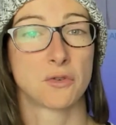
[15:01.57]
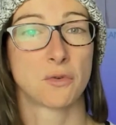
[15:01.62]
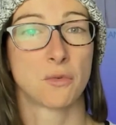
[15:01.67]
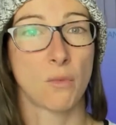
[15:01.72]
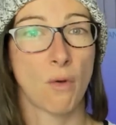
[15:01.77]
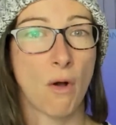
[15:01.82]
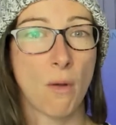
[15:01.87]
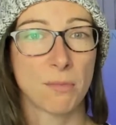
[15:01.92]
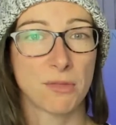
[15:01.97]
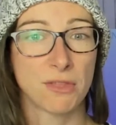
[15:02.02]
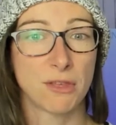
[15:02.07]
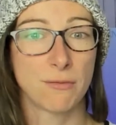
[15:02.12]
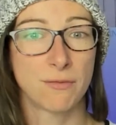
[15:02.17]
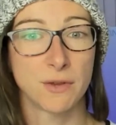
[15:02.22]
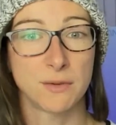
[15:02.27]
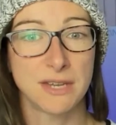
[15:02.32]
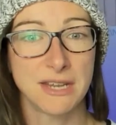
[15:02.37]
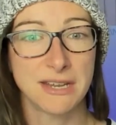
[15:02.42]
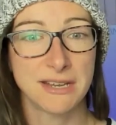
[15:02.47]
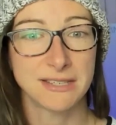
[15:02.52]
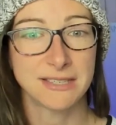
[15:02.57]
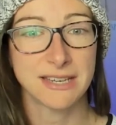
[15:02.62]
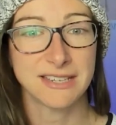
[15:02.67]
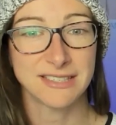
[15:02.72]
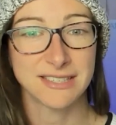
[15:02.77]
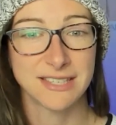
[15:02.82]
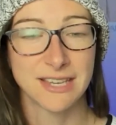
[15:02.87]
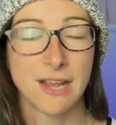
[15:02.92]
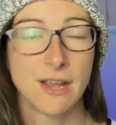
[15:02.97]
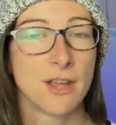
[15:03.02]
warmth if you need
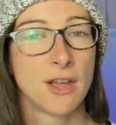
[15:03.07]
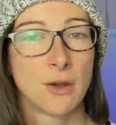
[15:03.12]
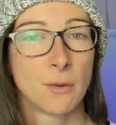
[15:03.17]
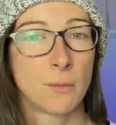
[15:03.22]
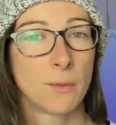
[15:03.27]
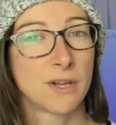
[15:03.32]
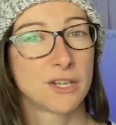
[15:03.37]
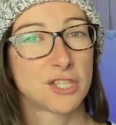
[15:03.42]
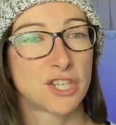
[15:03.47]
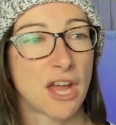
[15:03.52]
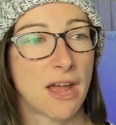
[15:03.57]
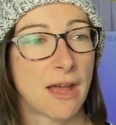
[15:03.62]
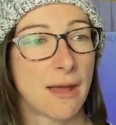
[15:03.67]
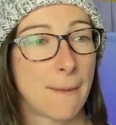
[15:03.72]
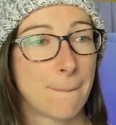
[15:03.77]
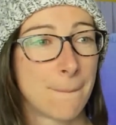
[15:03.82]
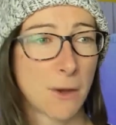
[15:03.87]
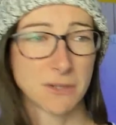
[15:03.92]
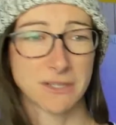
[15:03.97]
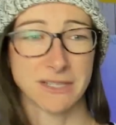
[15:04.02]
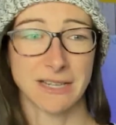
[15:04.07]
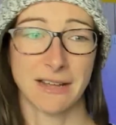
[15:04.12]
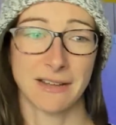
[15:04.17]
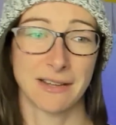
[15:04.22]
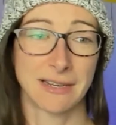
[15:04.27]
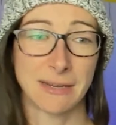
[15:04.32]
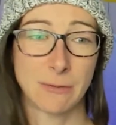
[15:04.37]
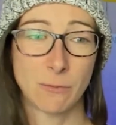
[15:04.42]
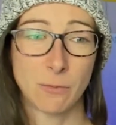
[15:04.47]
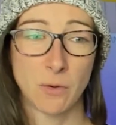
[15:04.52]
it, which most
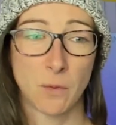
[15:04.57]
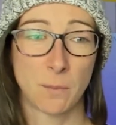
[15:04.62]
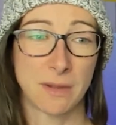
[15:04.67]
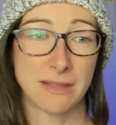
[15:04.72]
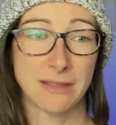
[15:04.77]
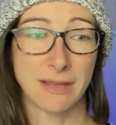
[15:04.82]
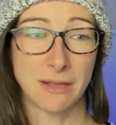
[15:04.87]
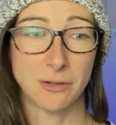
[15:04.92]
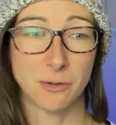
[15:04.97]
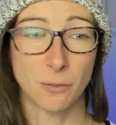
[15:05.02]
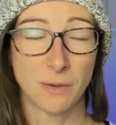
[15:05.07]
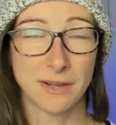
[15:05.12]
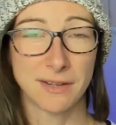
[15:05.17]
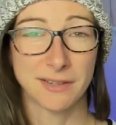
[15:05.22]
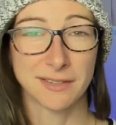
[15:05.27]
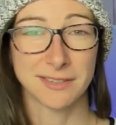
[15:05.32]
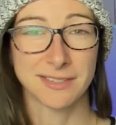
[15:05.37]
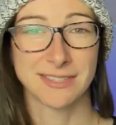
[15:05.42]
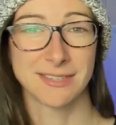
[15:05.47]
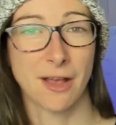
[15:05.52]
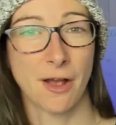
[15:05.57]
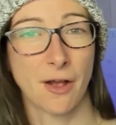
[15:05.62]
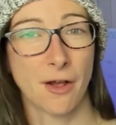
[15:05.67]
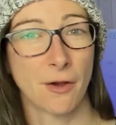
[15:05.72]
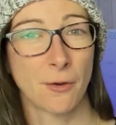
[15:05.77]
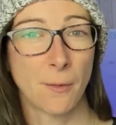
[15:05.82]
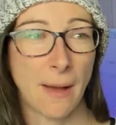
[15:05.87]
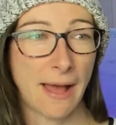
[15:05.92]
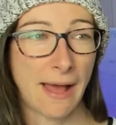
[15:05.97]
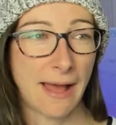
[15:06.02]
likely will be that you will.
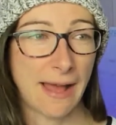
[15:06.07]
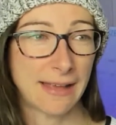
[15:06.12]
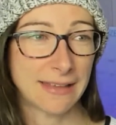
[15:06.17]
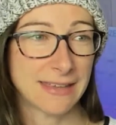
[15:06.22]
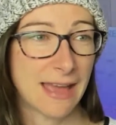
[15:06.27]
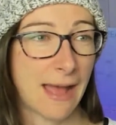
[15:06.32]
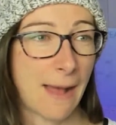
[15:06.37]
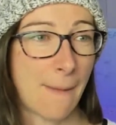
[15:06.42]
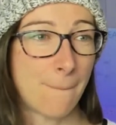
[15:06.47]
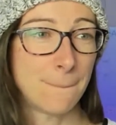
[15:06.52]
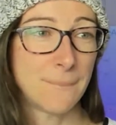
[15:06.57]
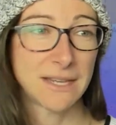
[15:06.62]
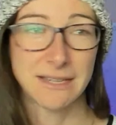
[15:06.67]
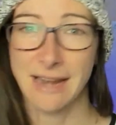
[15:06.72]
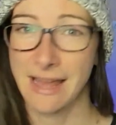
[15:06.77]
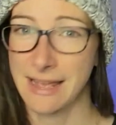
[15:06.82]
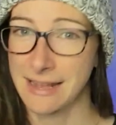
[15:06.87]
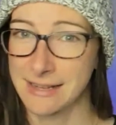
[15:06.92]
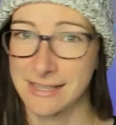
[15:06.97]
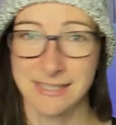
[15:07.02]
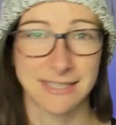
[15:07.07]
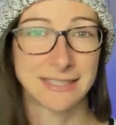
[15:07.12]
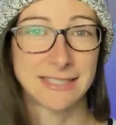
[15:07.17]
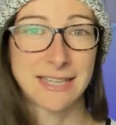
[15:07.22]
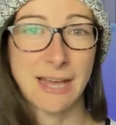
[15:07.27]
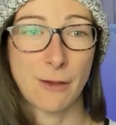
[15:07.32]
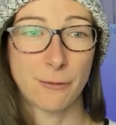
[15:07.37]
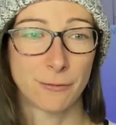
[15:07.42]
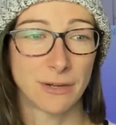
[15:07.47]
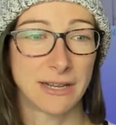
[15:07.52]
So yeah, mid layers,
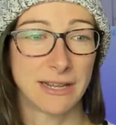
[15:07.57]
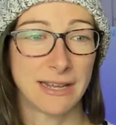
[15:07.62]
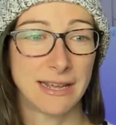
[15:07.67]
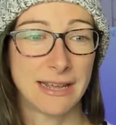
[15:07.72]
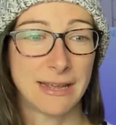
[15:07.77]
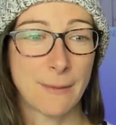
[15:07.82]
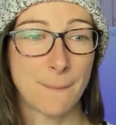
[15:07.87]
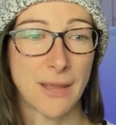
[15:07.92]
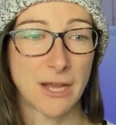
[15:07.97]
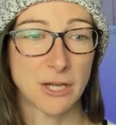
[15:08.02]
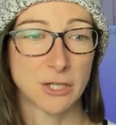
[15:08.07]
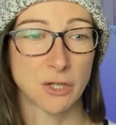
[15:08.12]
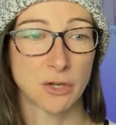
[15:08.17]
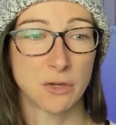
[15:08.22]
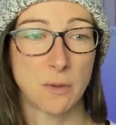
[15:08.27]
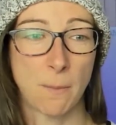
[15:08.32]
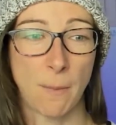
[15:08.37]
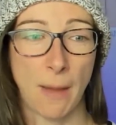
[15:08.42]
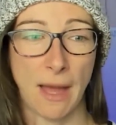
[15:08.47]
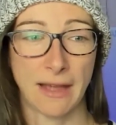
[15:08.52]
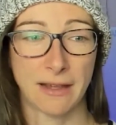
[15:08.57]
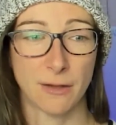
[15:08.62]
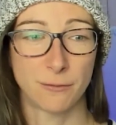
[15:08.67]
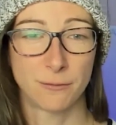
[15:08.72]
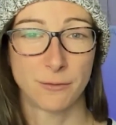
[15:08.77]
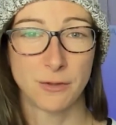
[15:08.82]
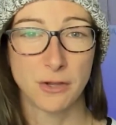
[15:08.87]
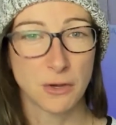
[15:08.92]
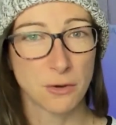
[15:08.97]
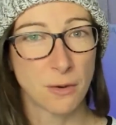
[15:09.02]
definitely make sure you pack a
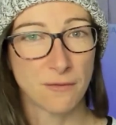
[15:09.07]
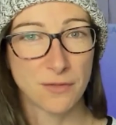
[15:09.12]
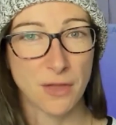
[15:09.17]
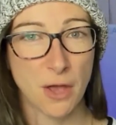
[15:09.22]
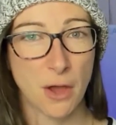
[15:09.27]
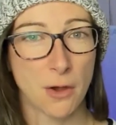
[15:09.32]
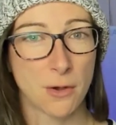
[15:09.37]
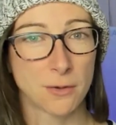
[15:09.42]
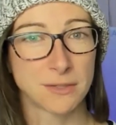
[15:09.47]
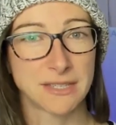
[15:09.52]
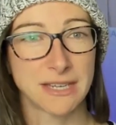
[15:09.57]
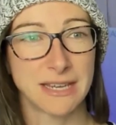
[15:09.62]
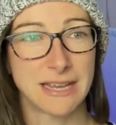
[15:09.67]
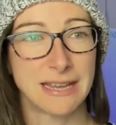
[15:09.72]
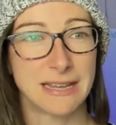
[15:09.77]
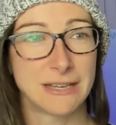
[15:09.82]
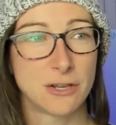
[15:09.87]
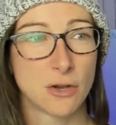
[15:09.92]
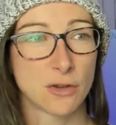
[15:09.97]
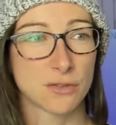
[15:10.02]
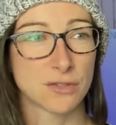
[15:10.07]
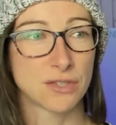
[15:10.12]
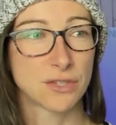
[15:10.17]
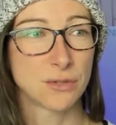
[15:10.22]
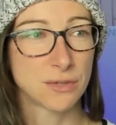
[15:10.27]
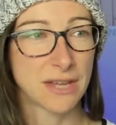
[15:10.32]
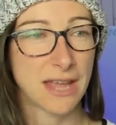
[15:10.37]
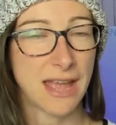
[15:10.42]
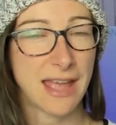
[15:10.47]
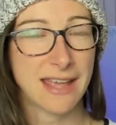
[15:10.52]
few of those in your
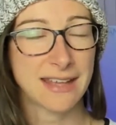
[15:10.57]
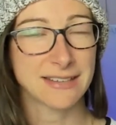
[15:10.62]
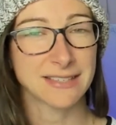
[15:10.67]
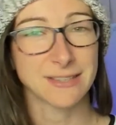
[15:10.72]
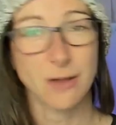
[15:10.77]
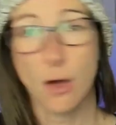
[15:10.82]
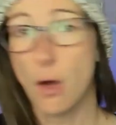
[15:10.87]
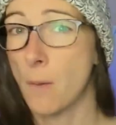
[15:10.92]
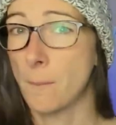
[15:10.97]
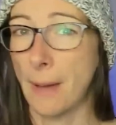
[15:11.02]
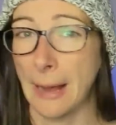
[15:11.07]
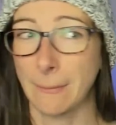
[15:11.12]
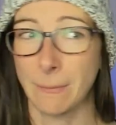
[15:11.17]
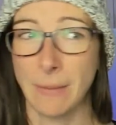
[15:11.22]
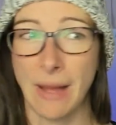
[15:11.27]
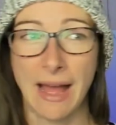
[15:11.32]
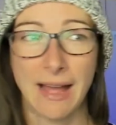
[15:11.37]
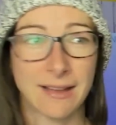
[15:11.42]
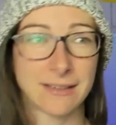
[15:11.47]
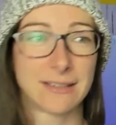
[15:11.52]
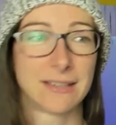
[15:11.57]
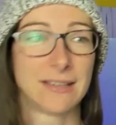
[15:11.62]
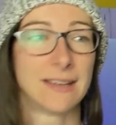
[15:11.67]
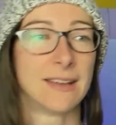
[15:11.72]
suitcase or backpack.